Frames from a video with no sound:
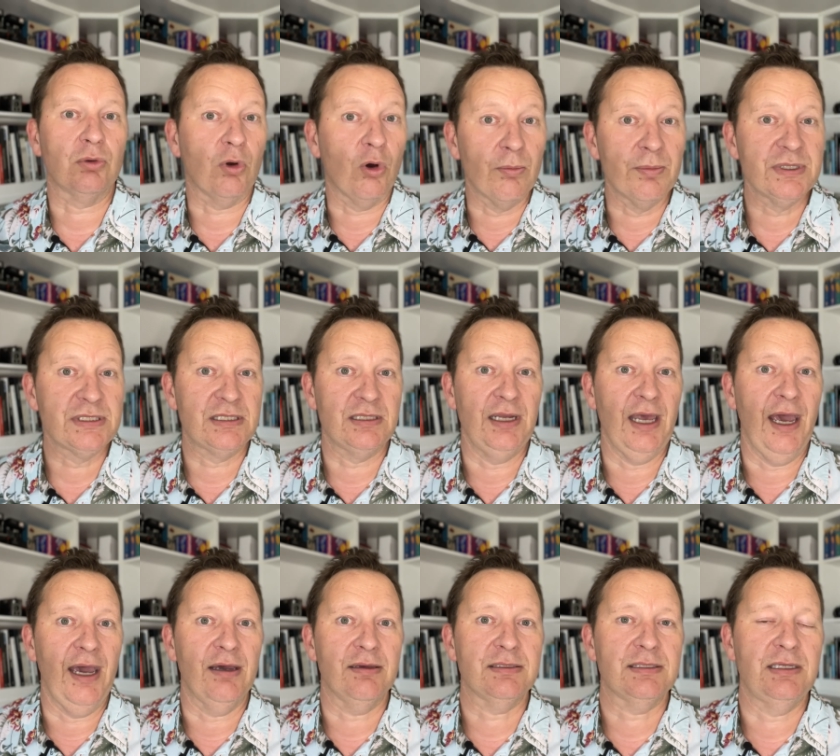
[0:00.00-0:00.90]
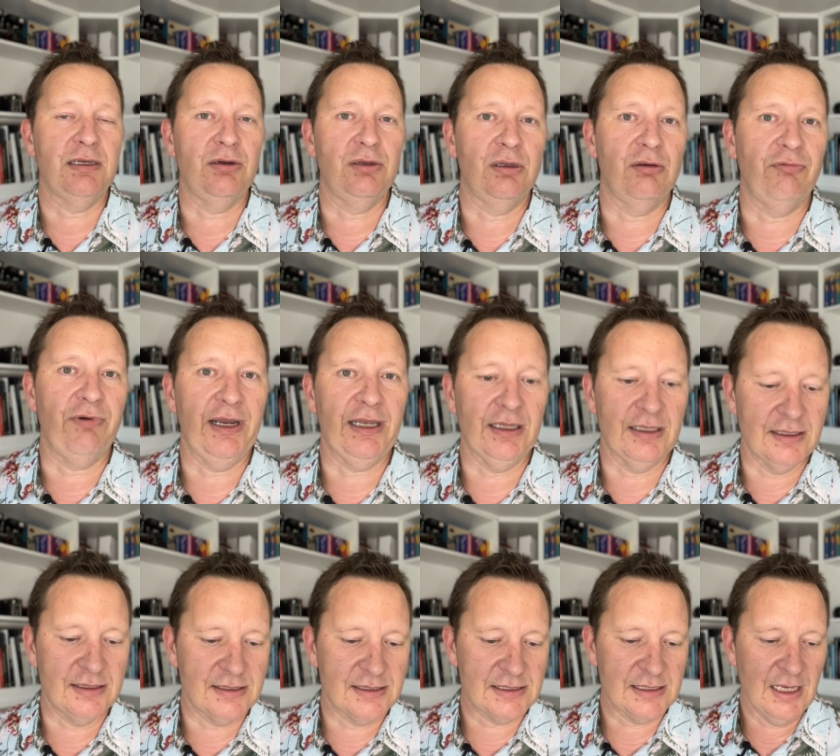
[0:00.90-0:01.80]
Ormiston House here in the
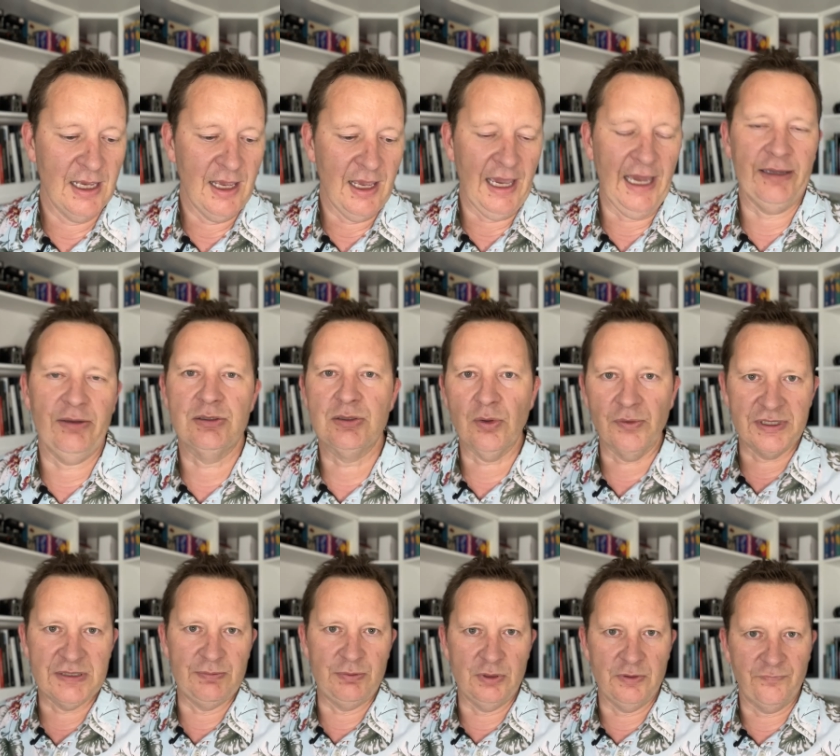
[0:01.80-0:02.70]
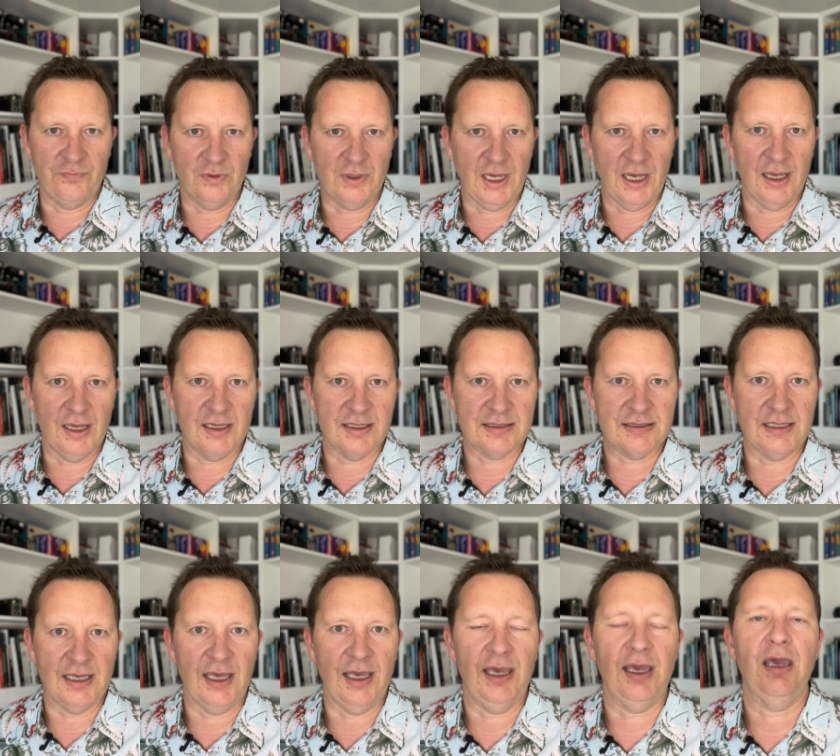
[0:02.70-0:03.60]
Redlands, and there's all these beautiful cars
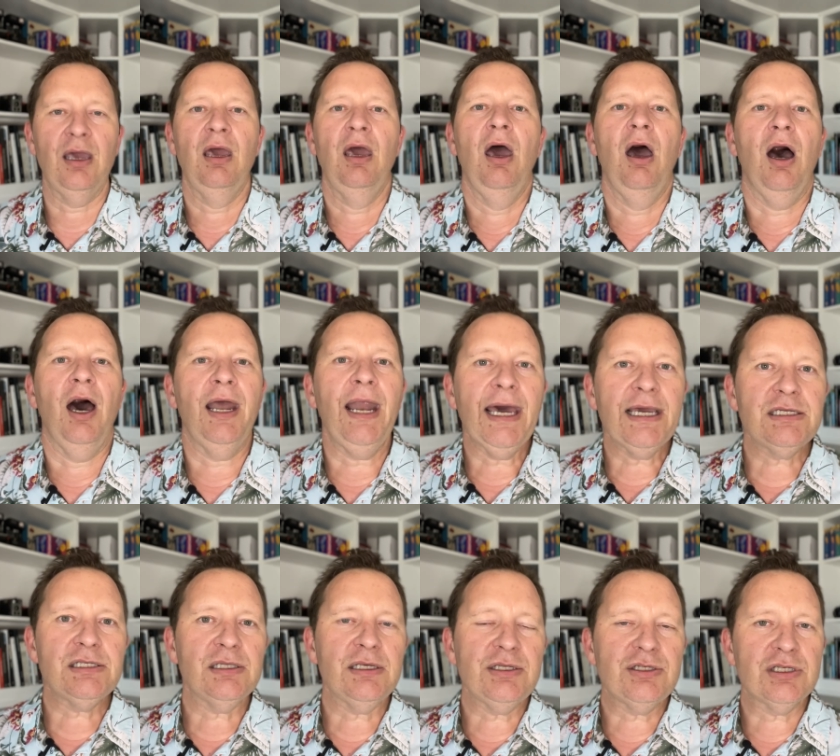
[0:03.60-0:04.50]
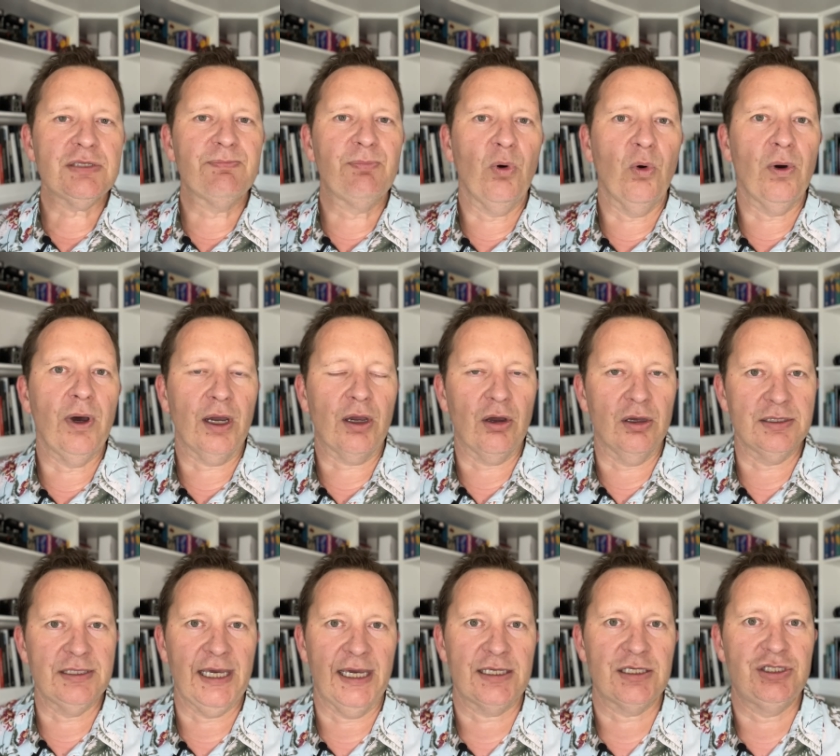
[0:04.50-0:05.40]
there. I'd actually just bought a
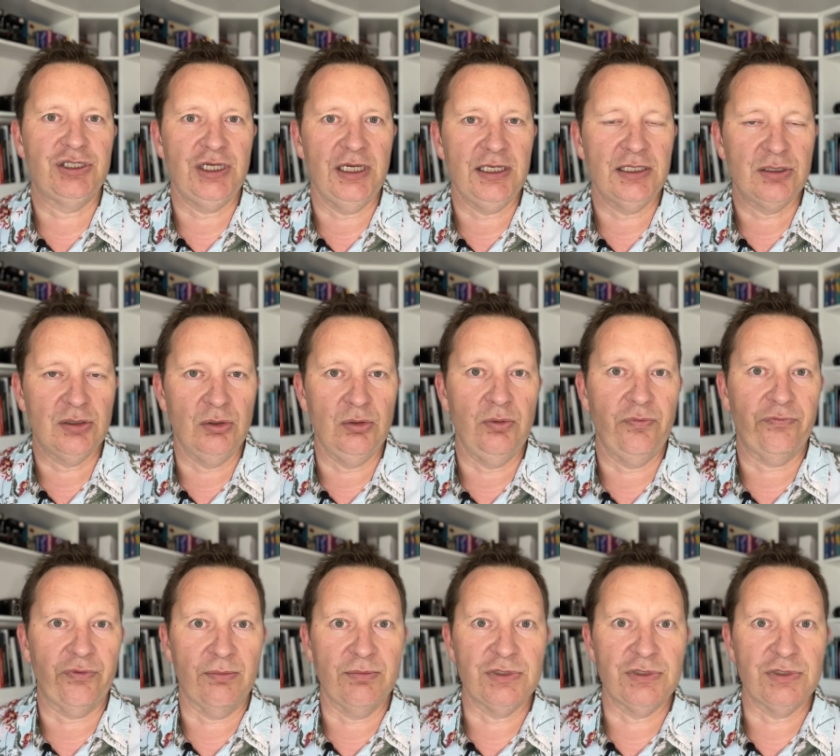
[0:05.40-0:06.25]
Contax G2 from